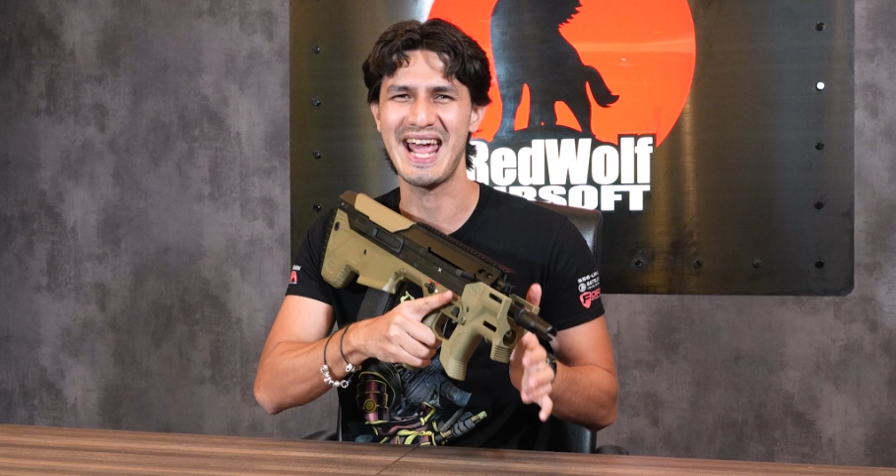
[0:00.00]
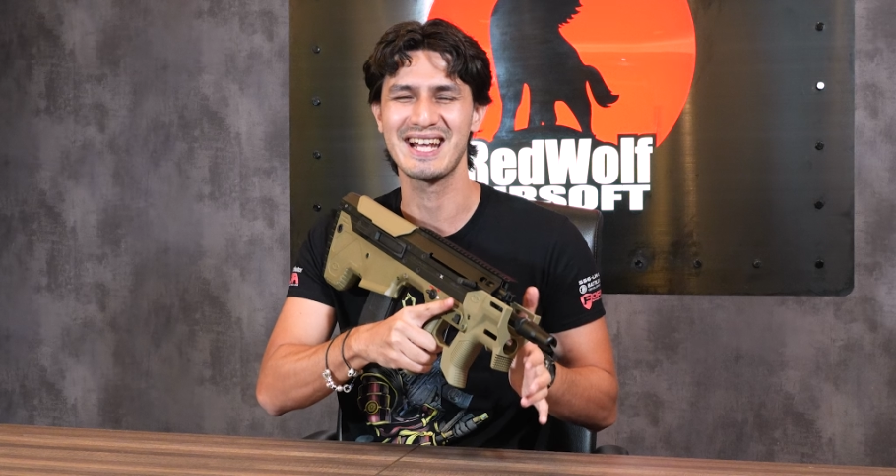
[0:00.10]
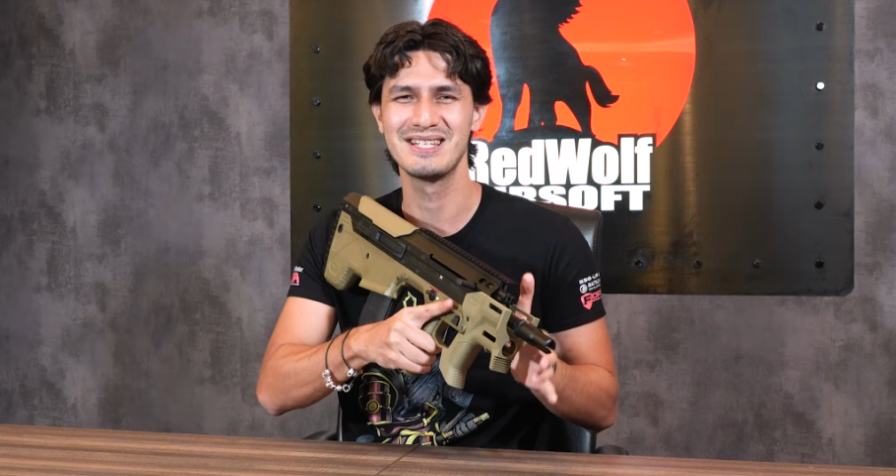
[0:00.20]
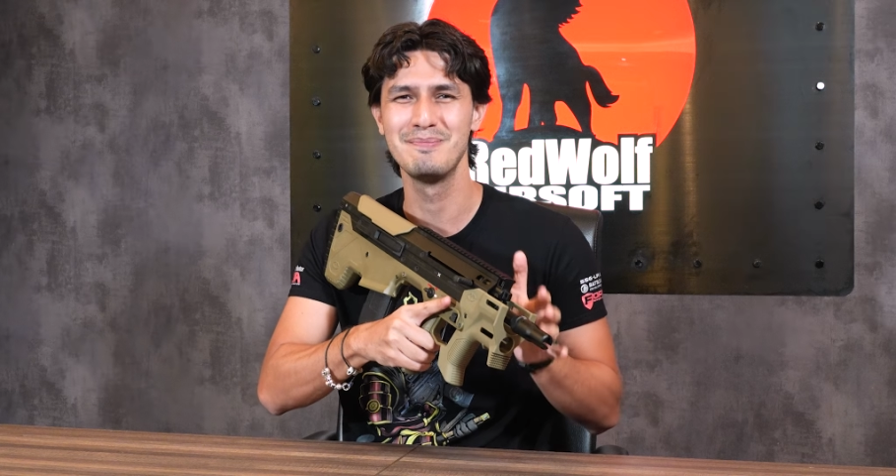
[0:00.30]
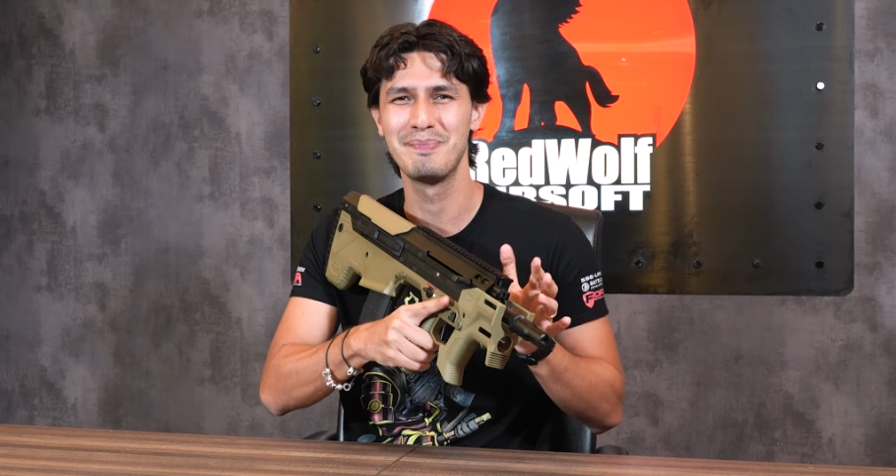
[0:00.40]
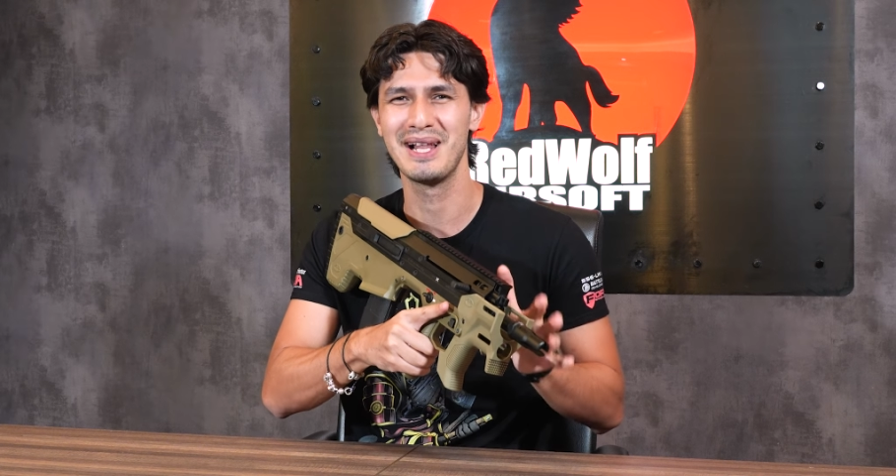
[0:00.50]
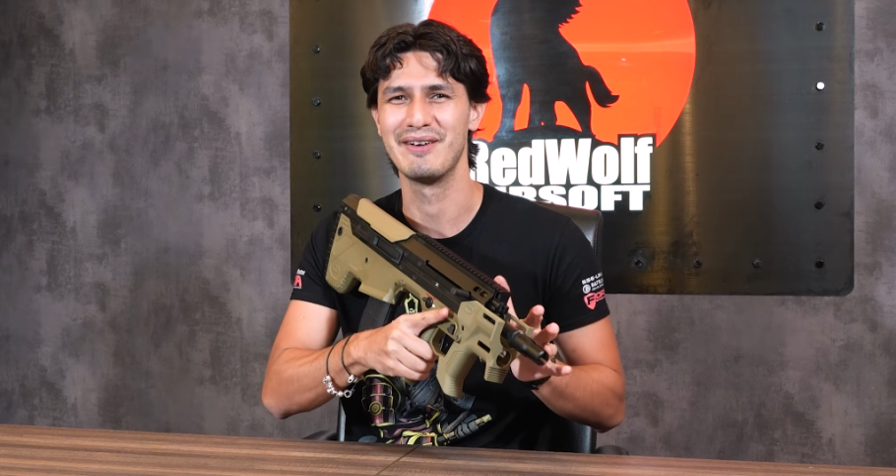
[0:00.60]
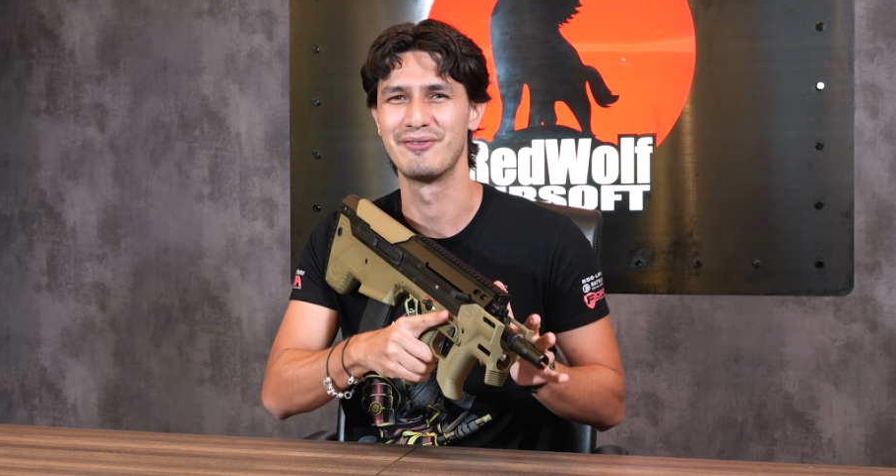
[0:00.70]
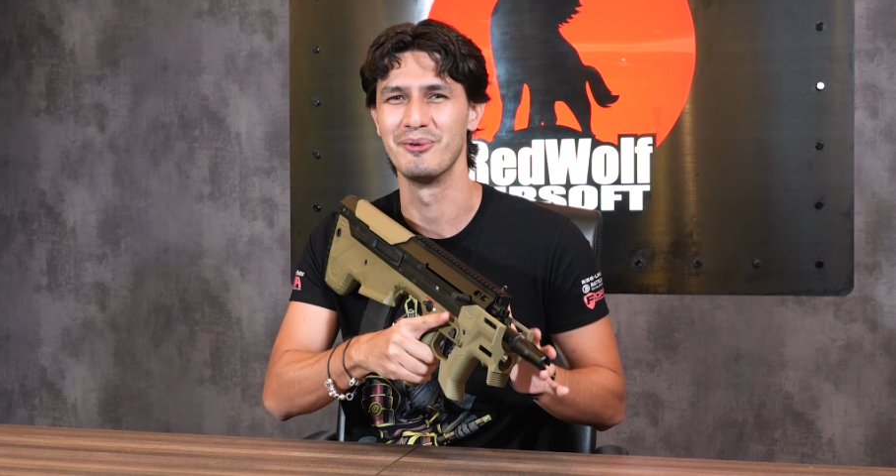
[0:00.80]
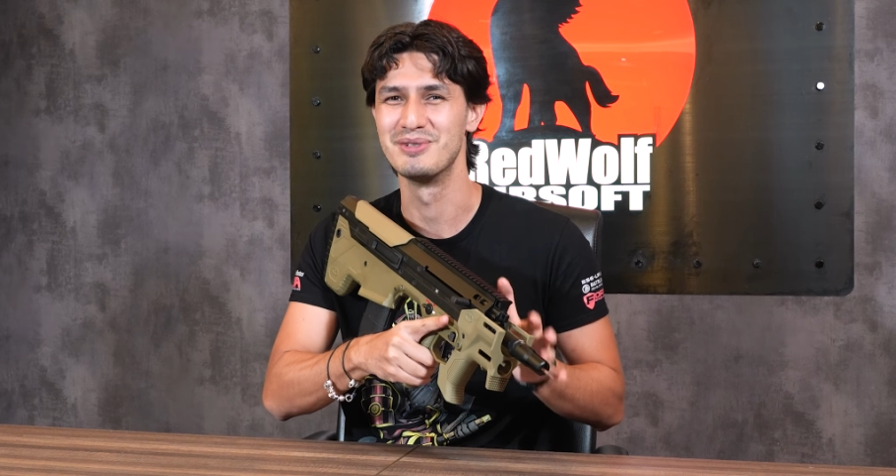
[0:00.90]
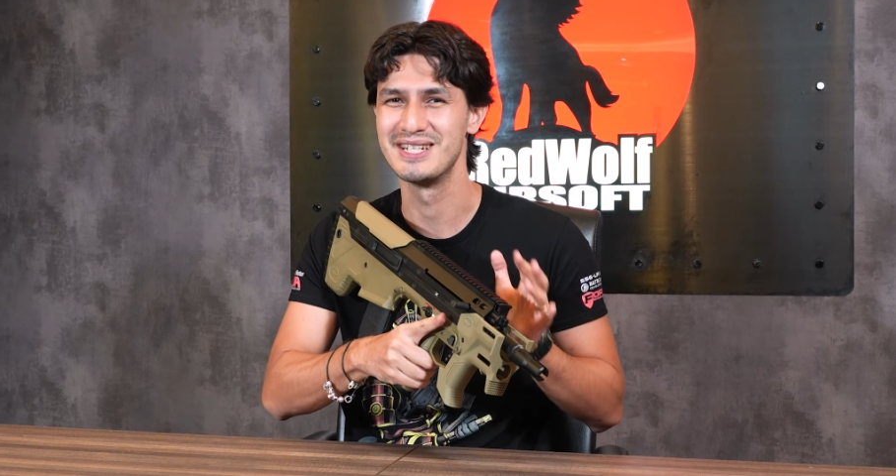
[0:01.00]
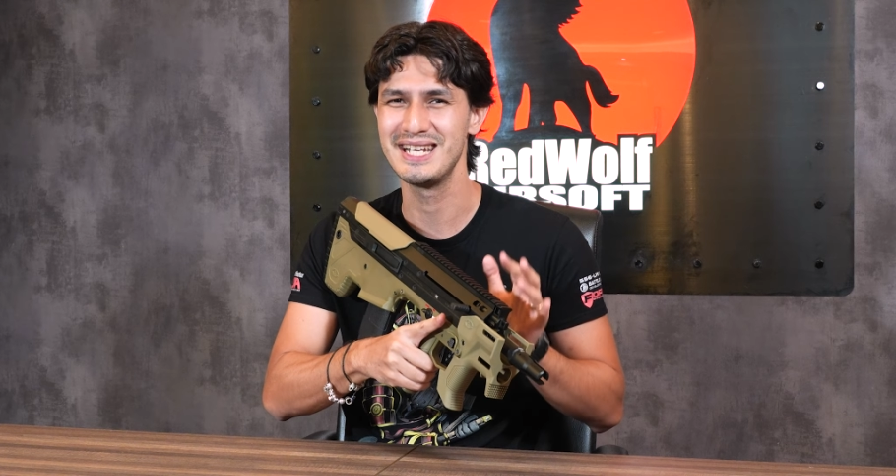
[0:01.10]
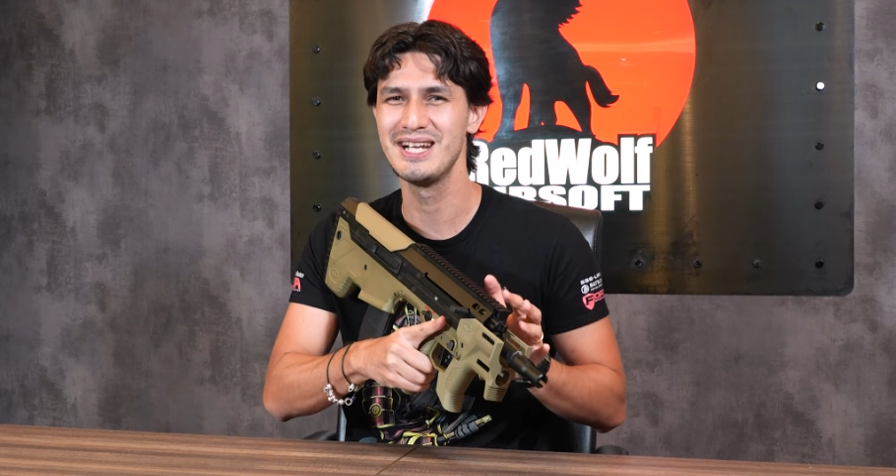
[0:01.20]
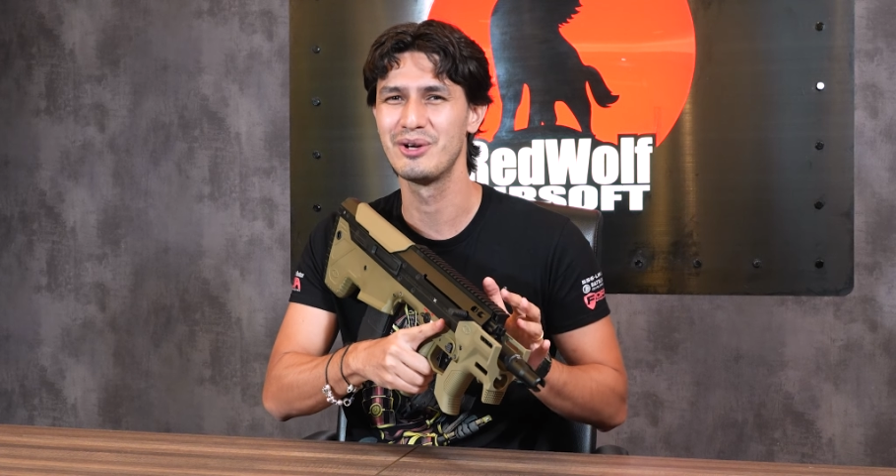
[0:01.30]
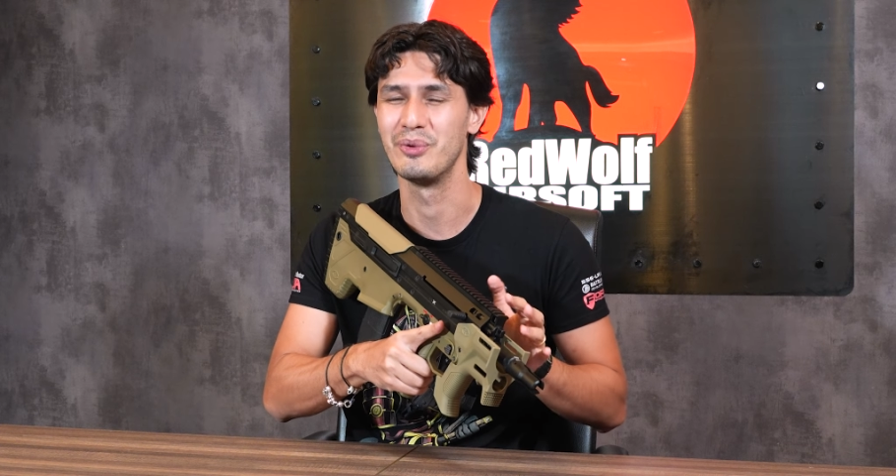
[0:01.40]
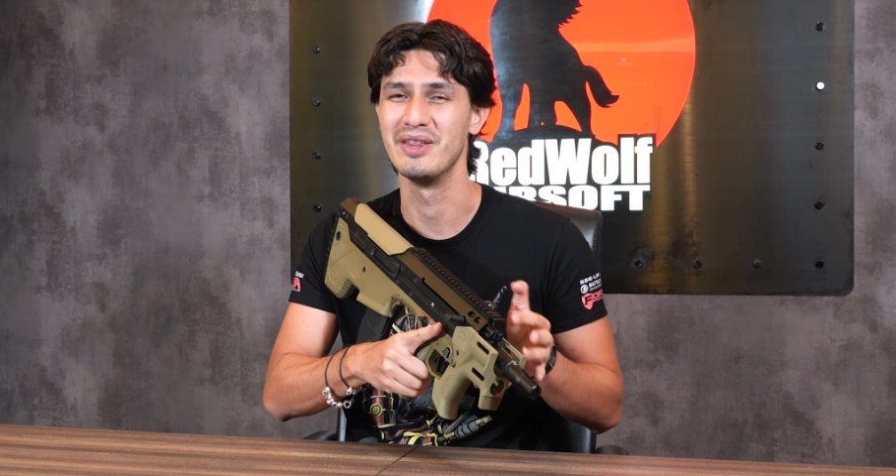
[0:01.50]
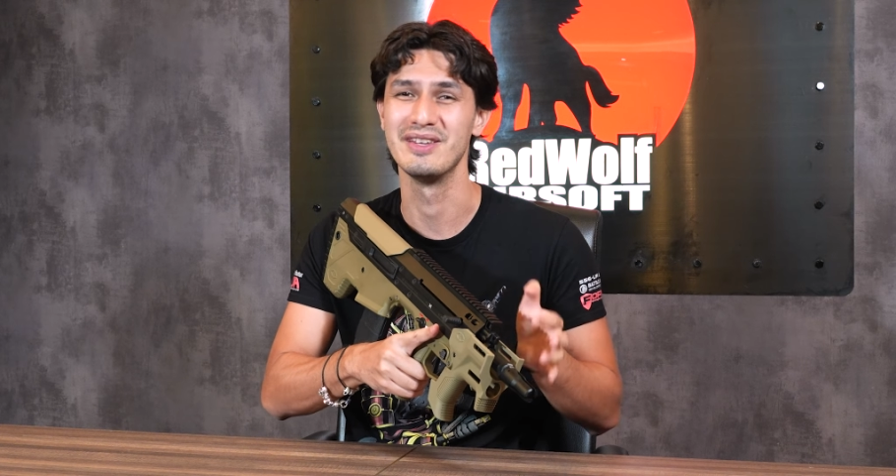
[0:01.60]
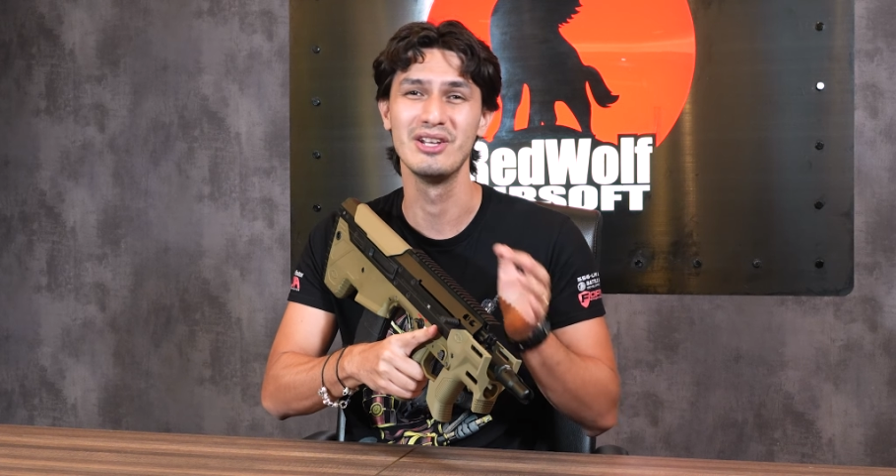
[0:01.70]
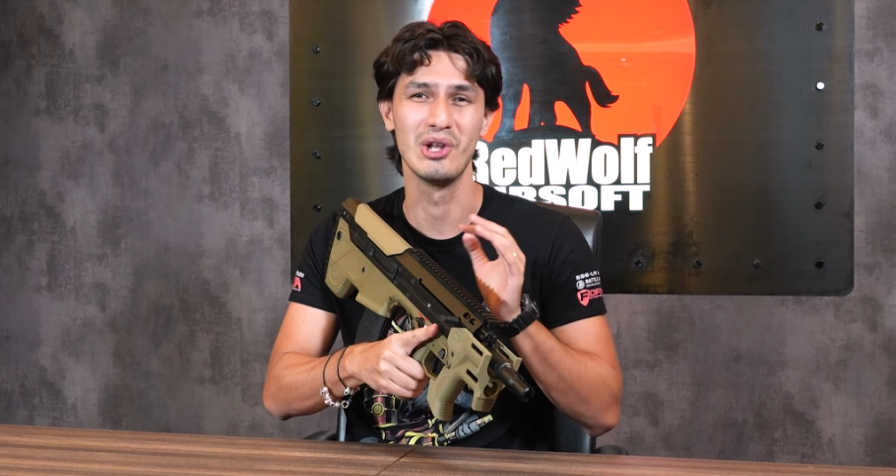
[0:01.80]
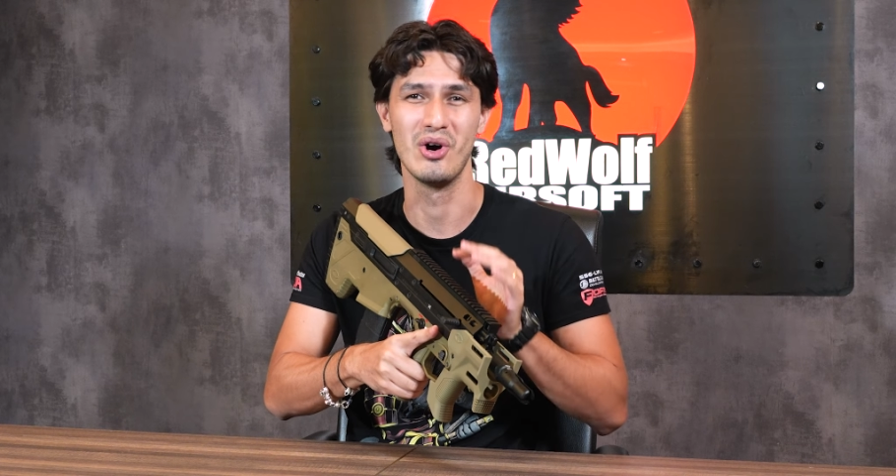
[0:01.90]
excellent platform to tinker with
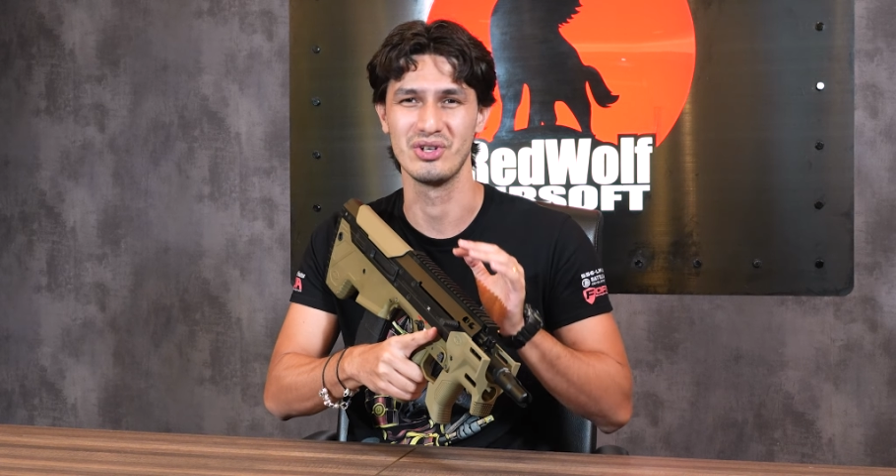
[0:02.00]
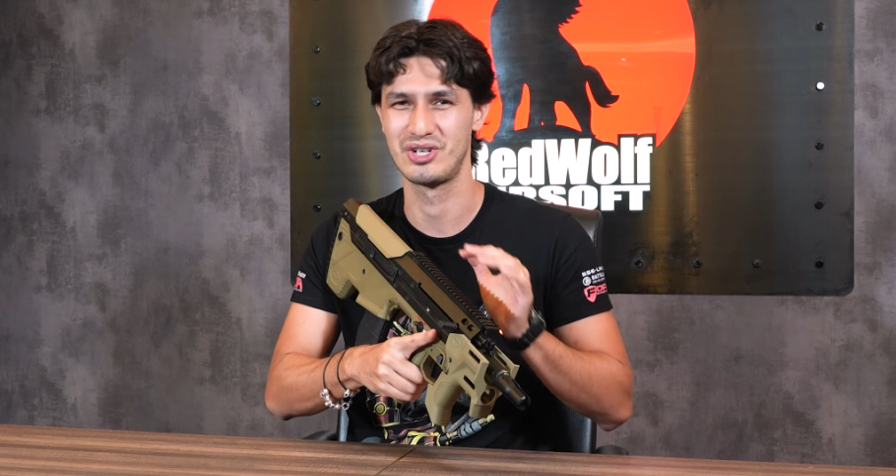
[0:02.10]
in the long